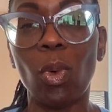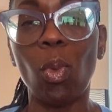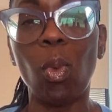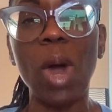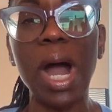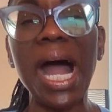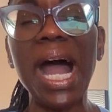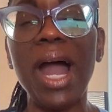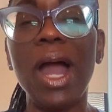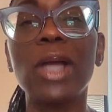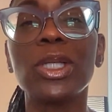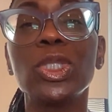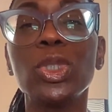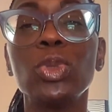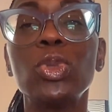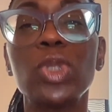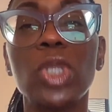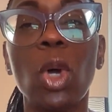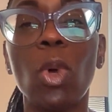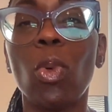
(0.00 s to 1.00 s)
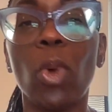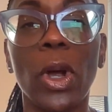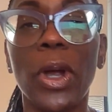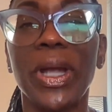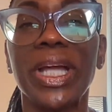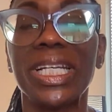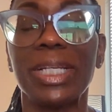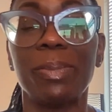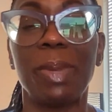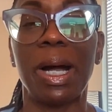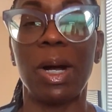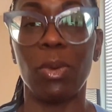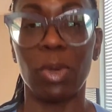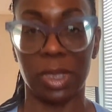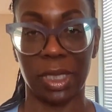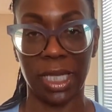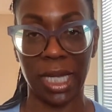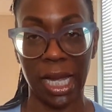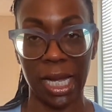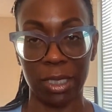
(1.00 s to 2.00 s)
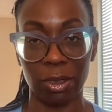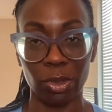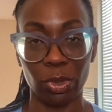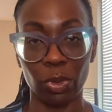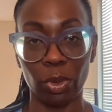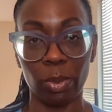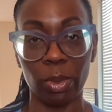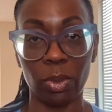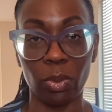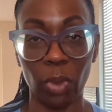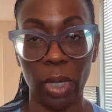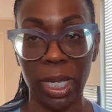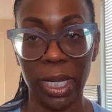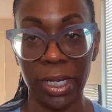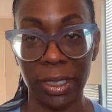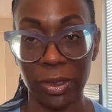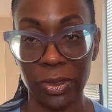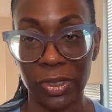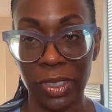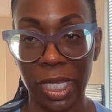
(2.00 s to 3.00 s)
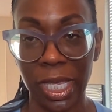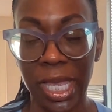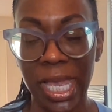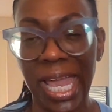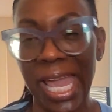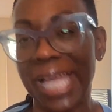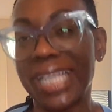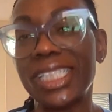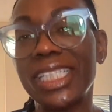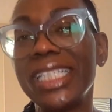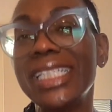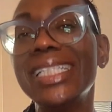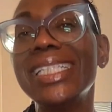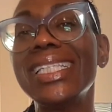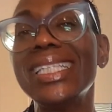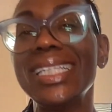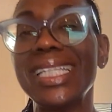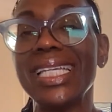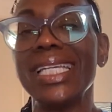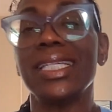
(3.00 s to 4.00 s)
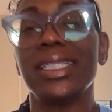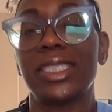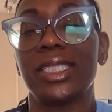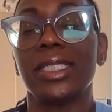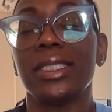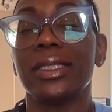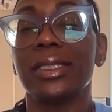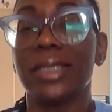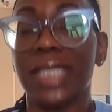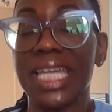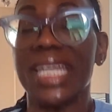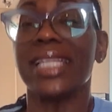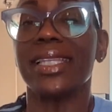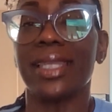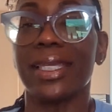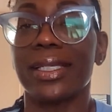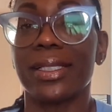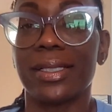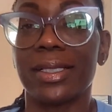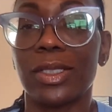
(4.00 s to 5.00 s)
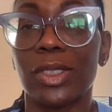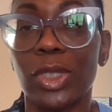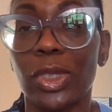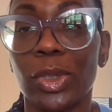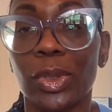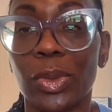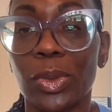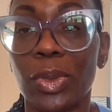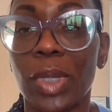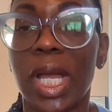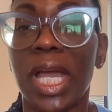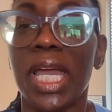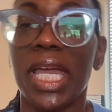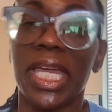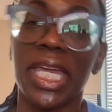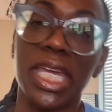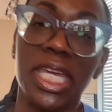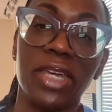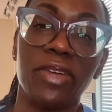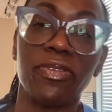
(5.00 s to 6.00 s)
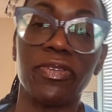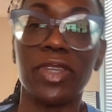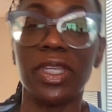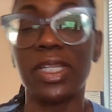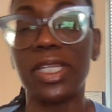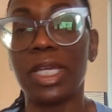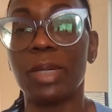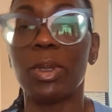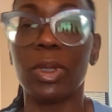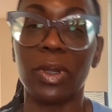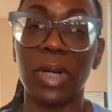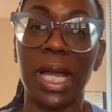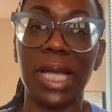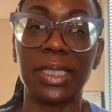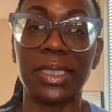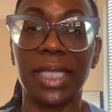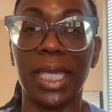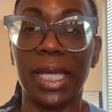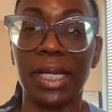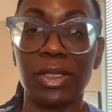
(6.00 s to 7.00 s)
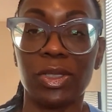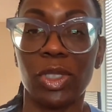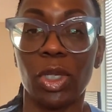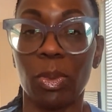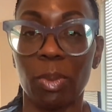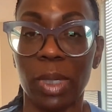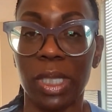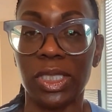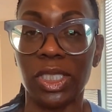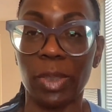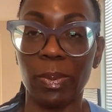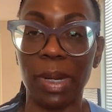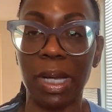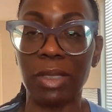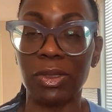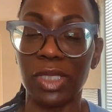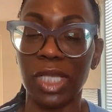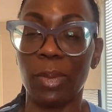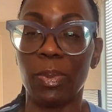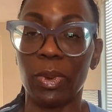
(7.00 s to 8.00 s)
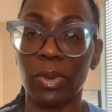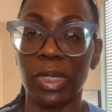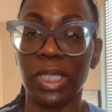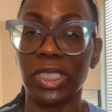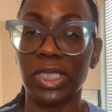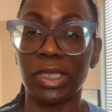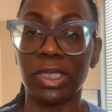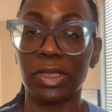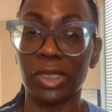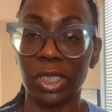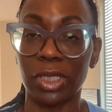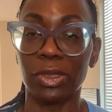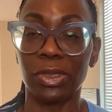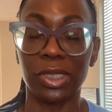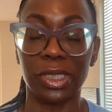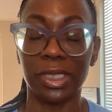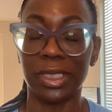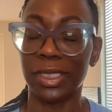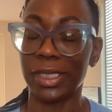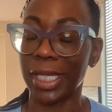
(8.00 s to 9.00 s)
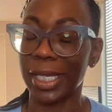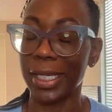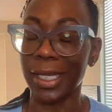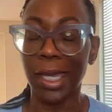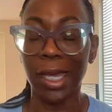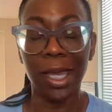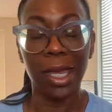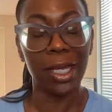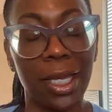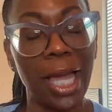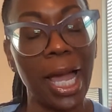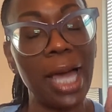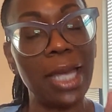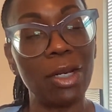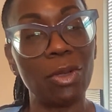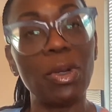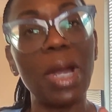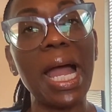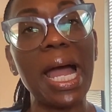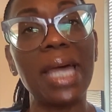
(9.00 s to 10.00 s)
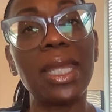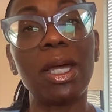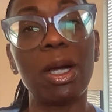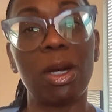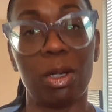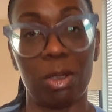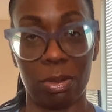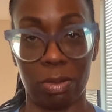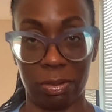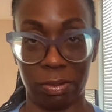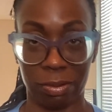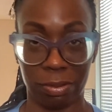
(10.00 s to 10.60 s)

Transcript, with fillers: why are you so worried about what the Congresswoman wears? And she li she linked this to if the Democrats care so much about separation of church and state. Colorado,